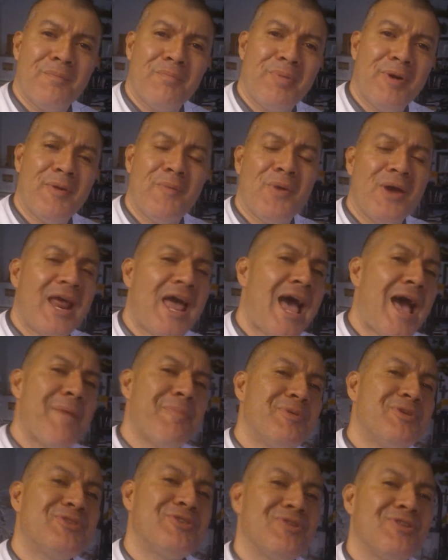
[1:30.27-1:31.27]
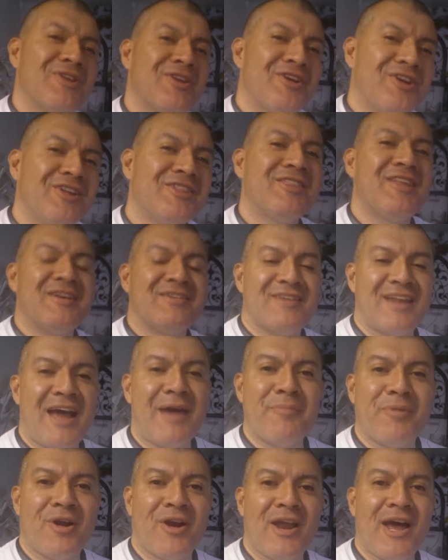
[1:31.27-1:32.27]
But what happens to the good things that
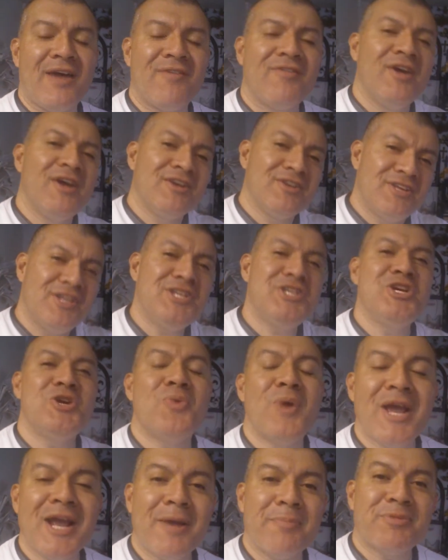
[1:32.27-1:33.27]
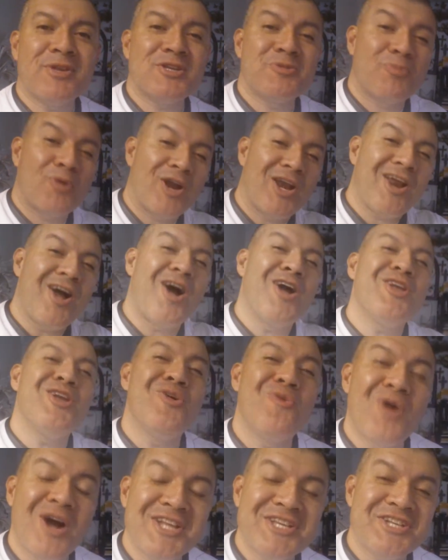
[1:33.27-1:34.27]
happen in our life? Did you wake up this morning? Are
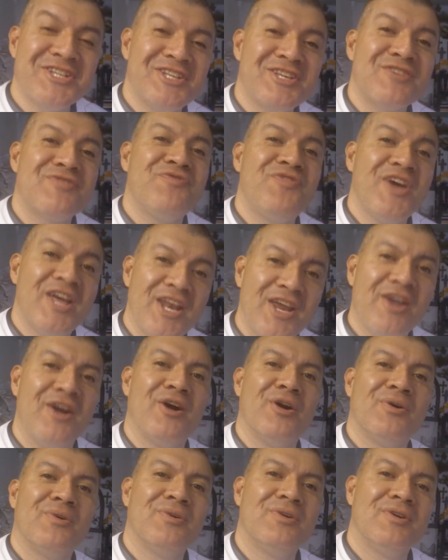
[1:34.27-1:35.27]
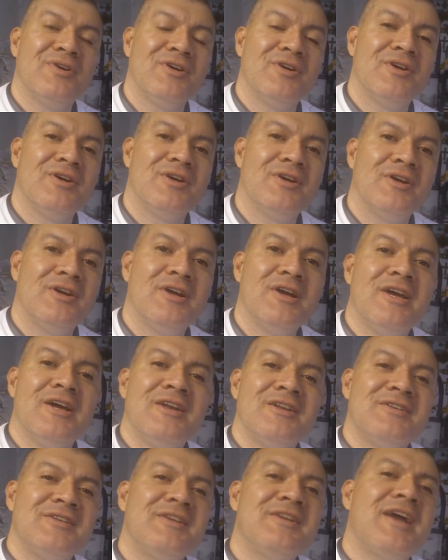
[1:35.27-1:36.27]
you watching this video?
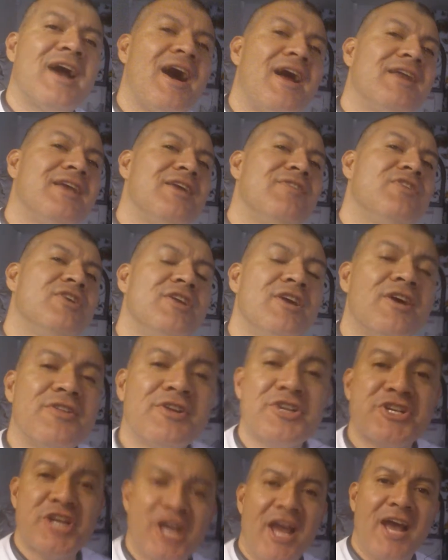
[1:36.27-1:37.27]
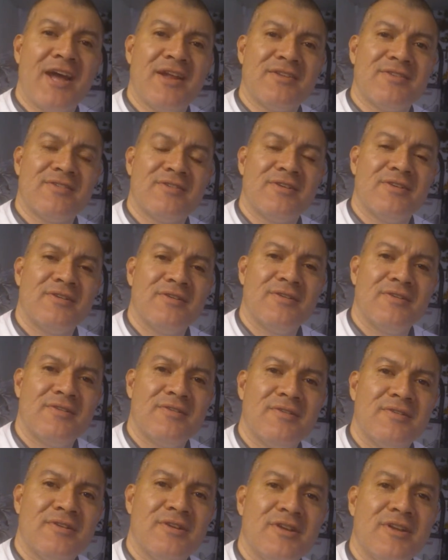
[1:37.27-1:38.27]
Did God give you another chance?
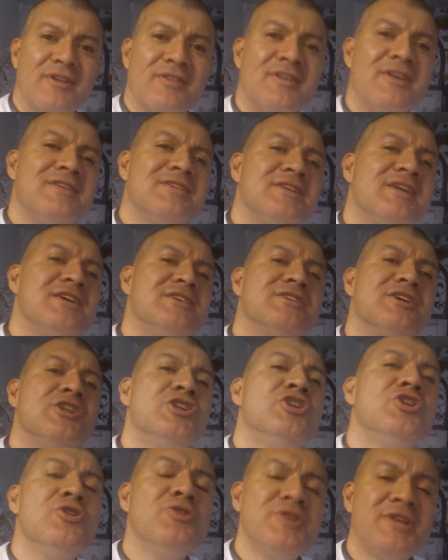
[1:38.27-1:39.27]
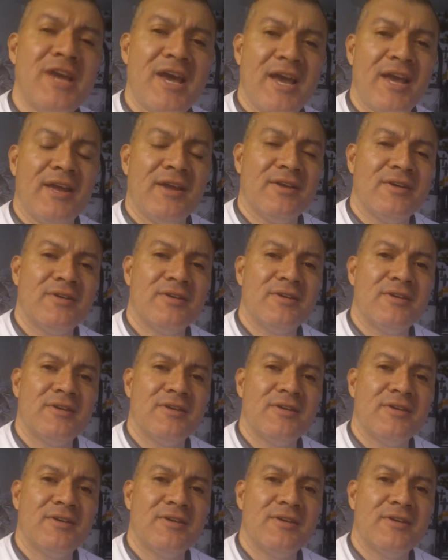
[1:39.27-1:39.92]
This is a new day.